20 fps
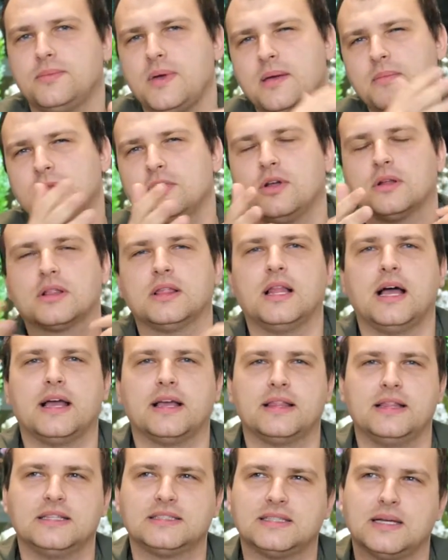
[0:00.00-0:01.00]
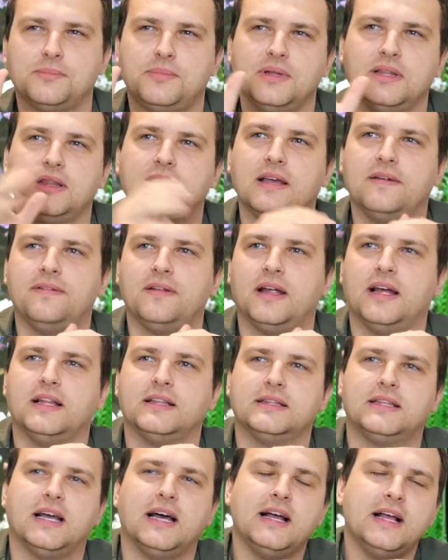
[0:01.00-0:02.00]
maybe not like this, a bit
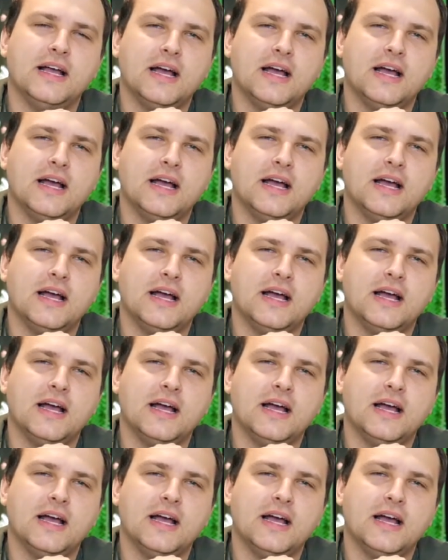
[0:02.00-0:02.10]
different